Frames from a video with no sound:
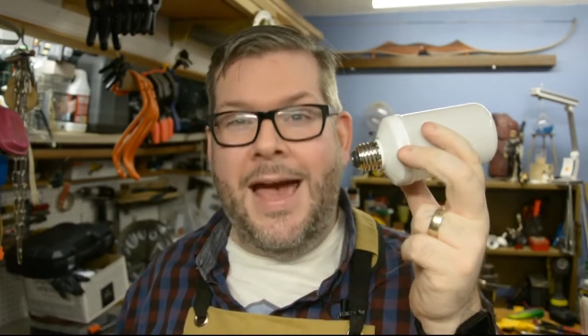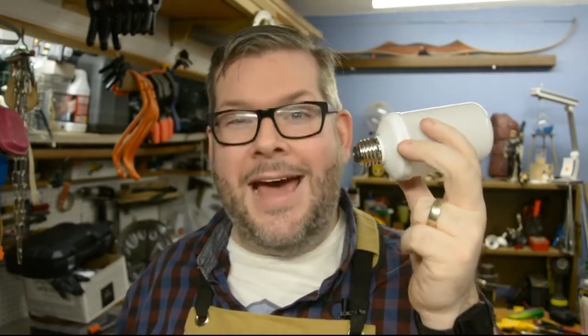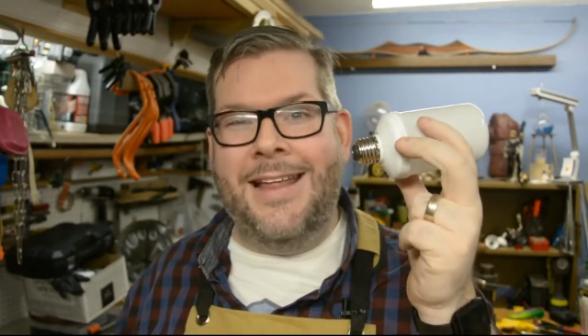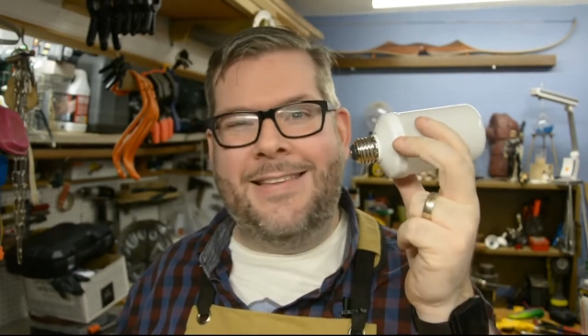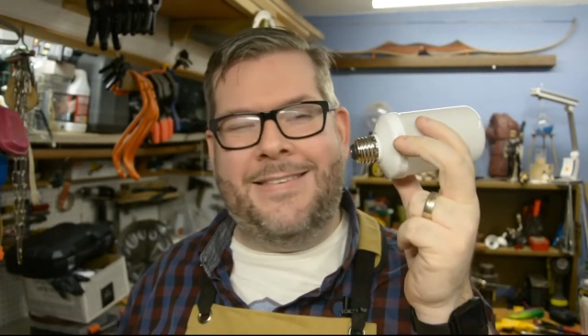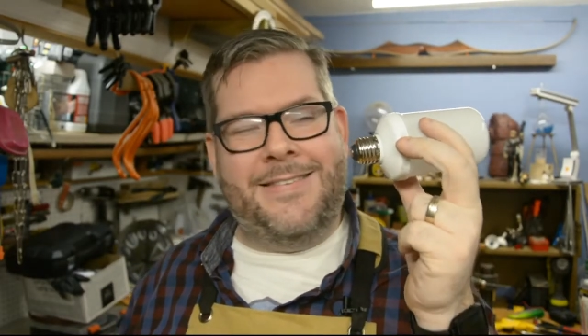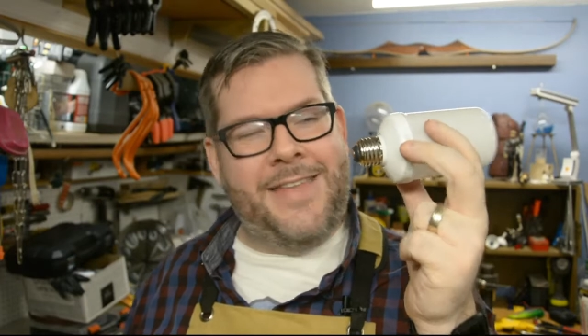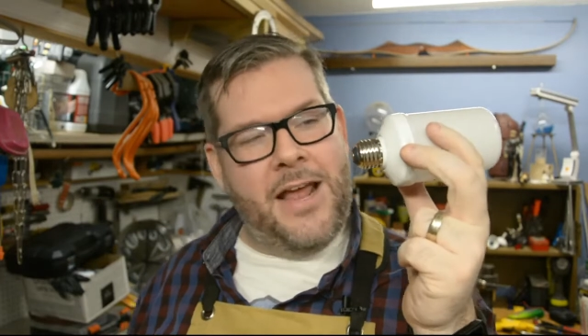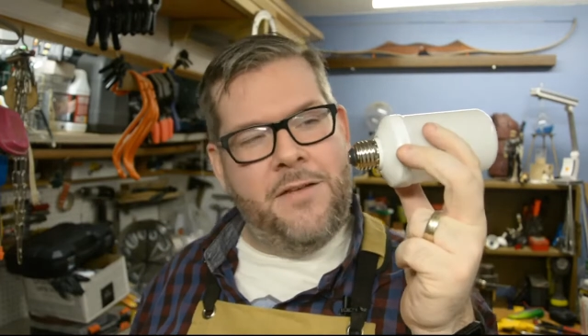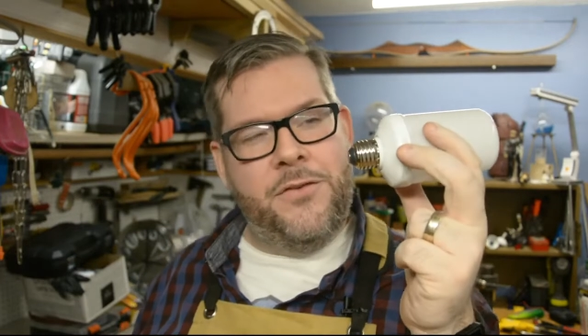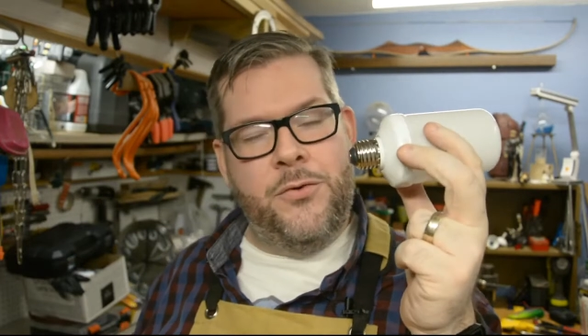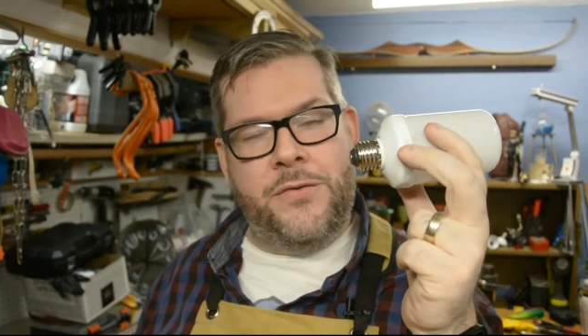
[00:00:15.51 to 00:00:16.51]
And
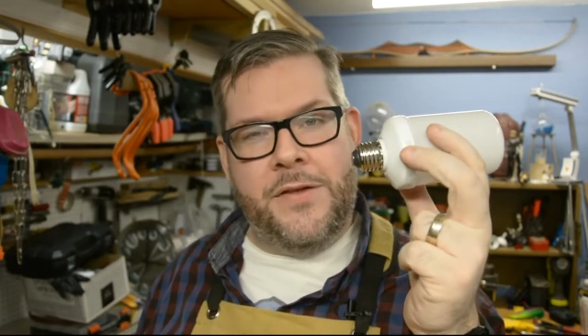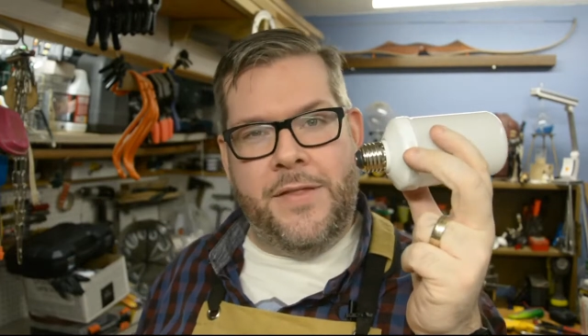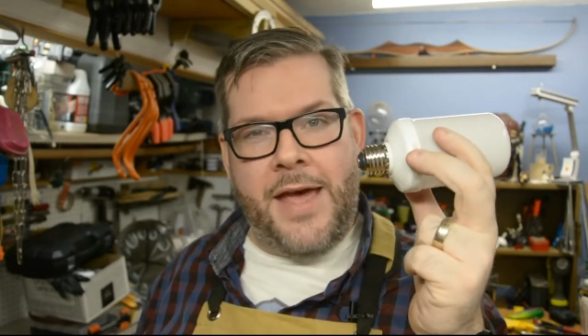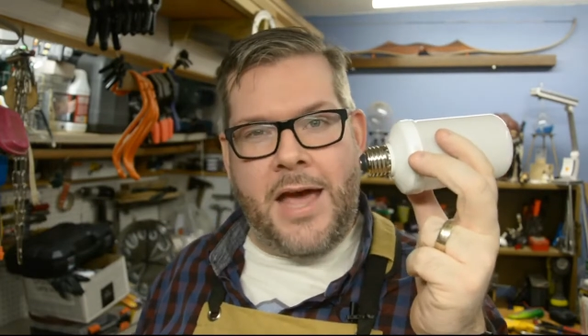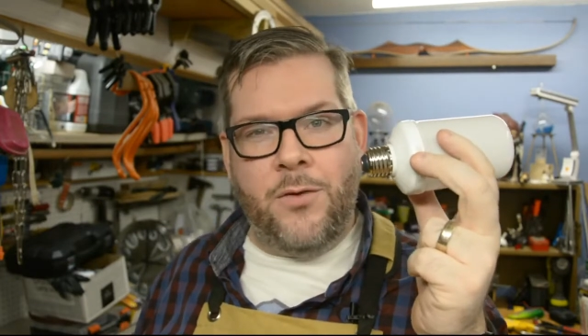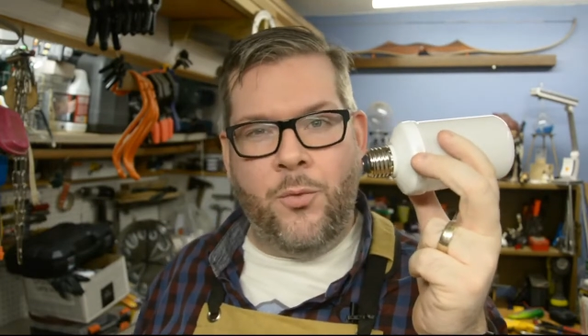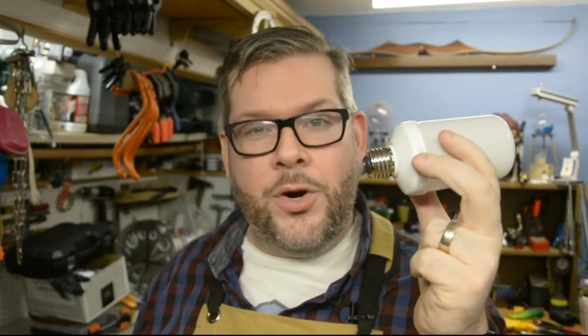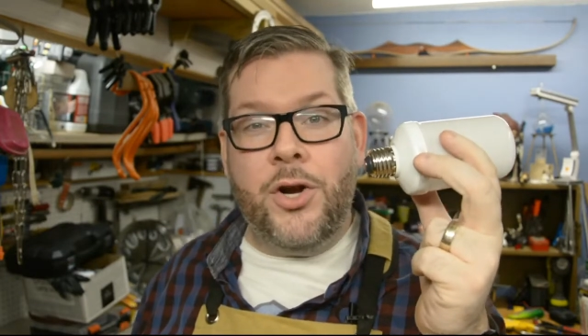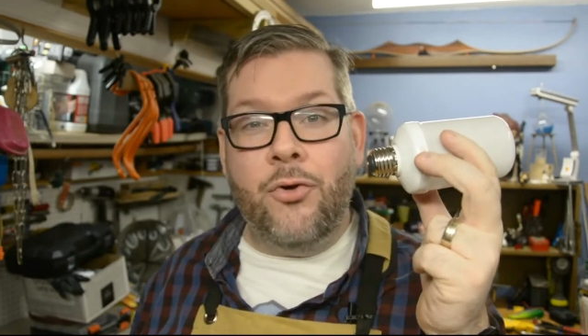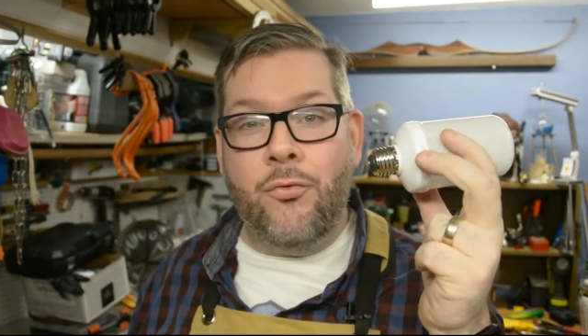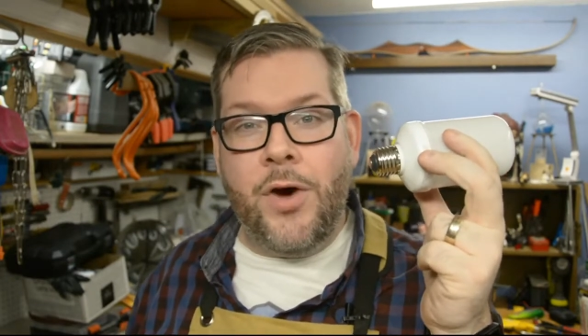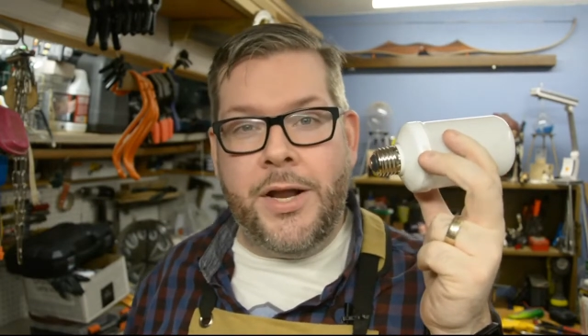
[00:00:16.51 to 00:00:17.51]
instead of using that, we're
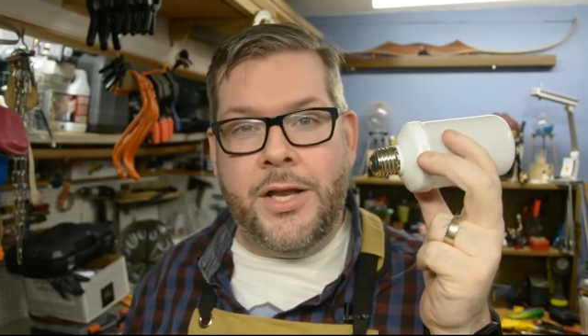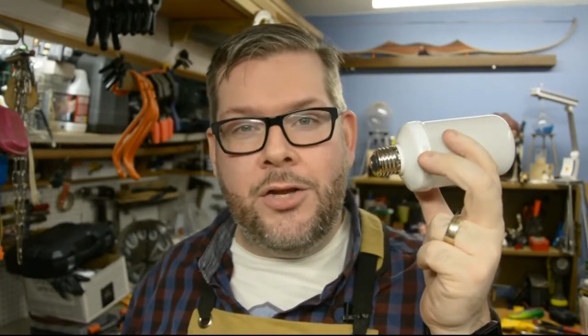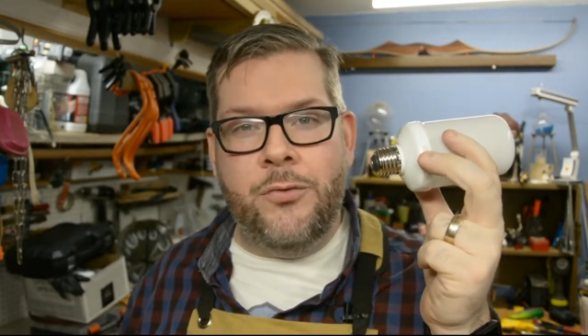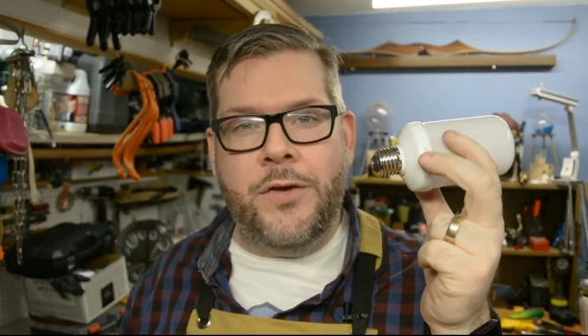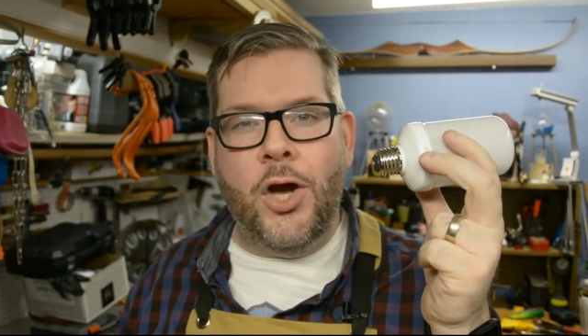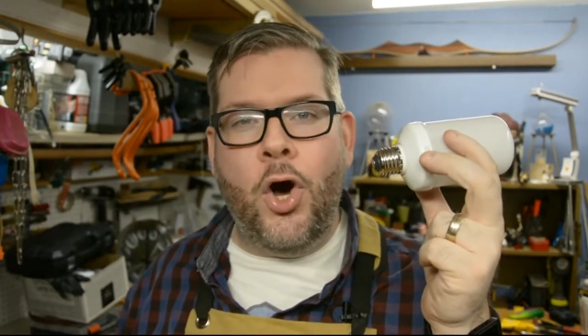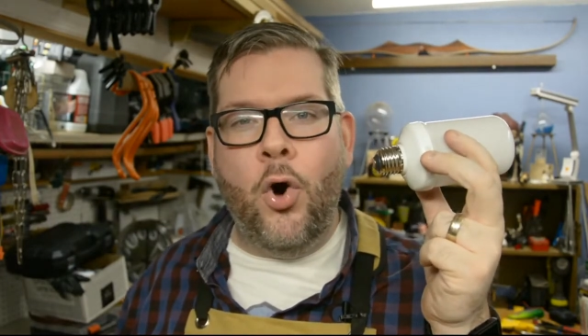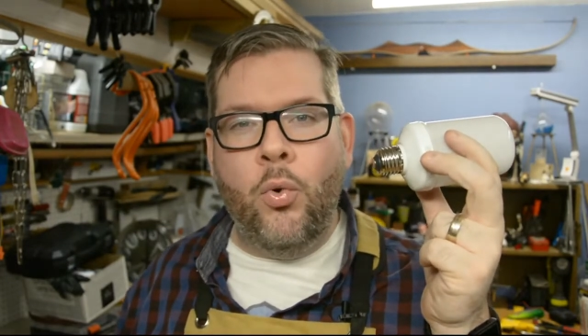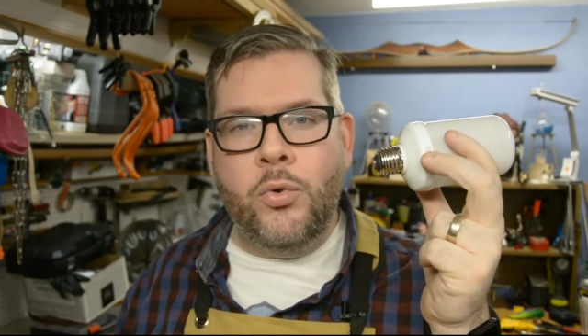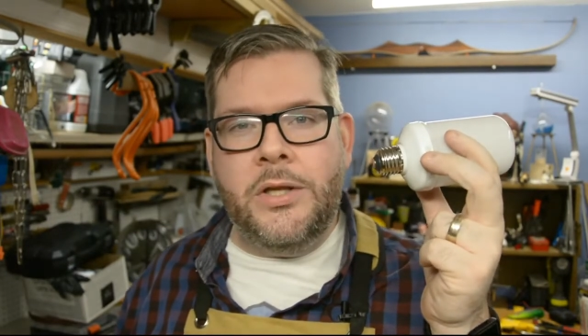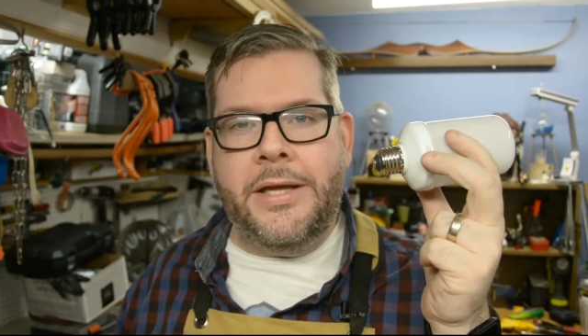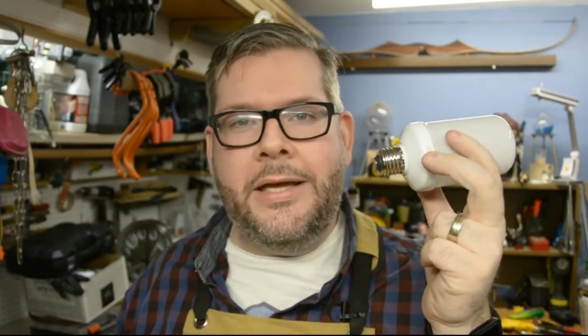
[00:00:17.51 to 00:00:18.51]
gonna run it using
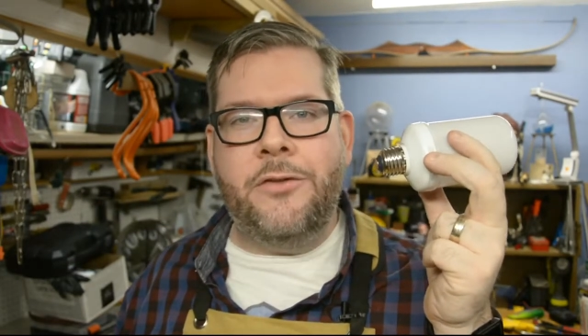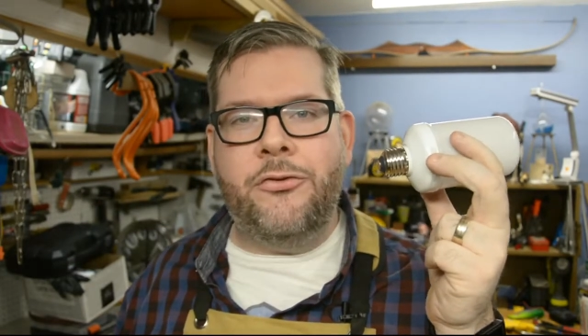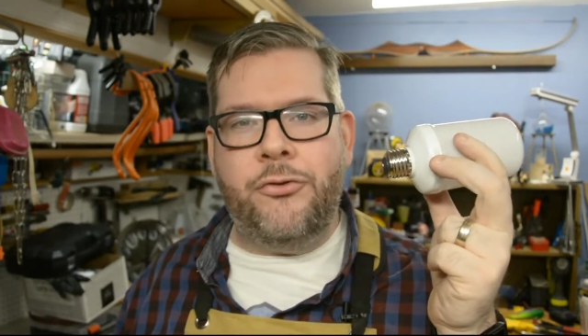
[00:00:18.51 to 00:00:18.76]
only